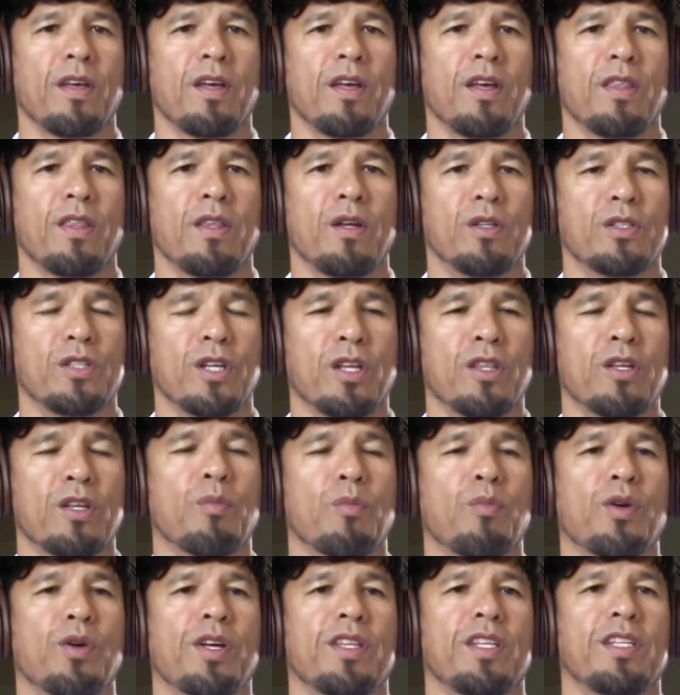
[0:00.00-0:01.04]
There's other
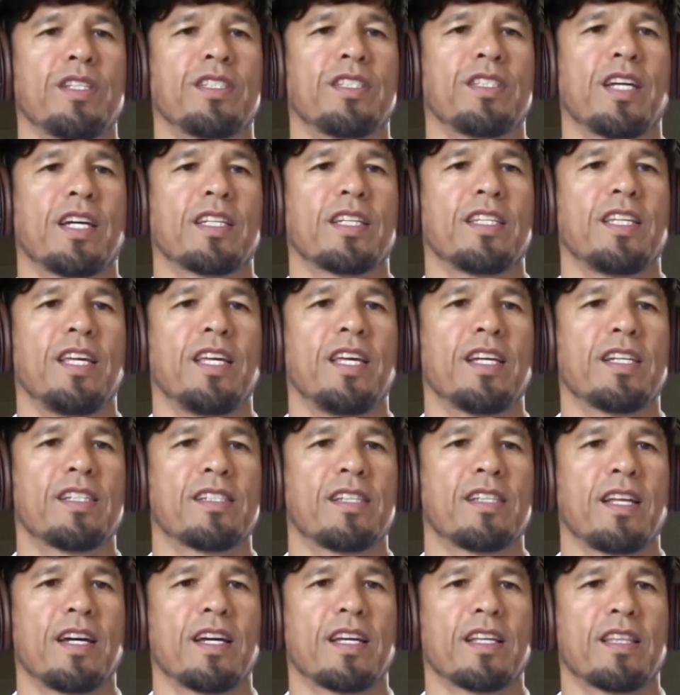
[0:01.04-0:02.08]
breathing techniques
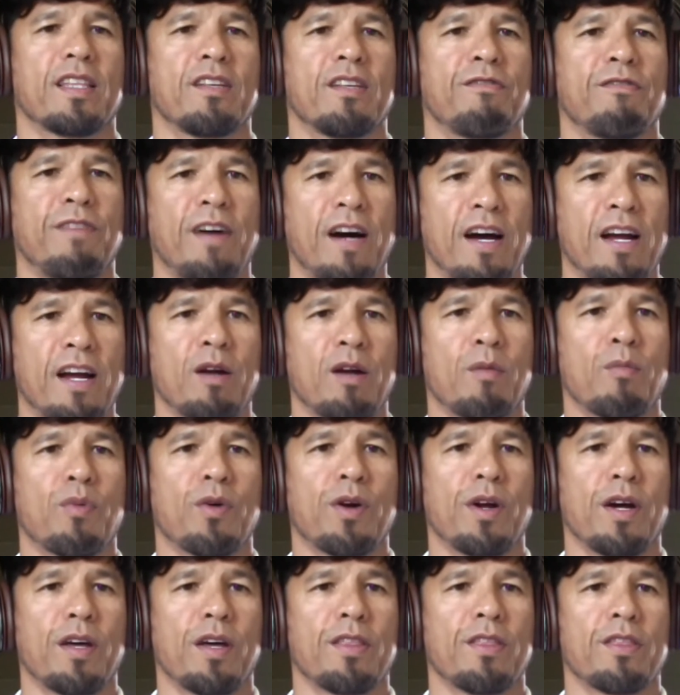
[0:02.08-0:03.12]
like the fire
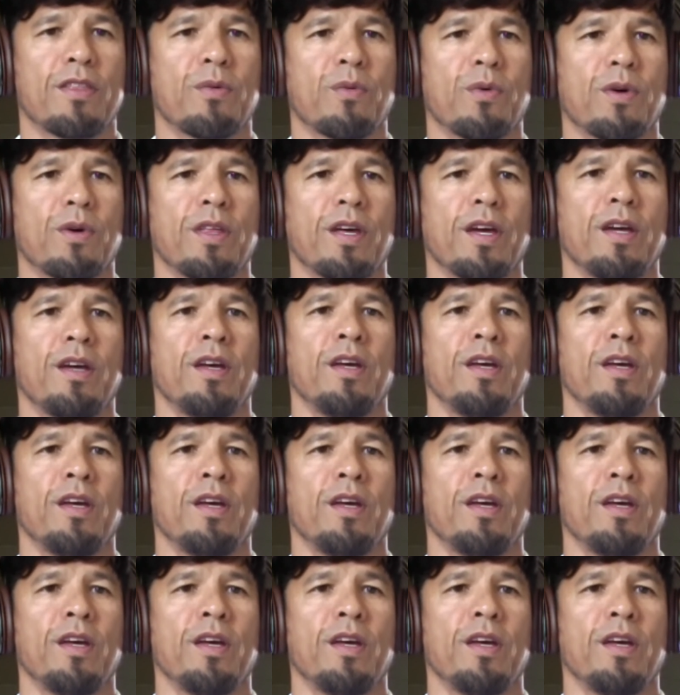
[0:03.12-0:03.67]
breath, where they,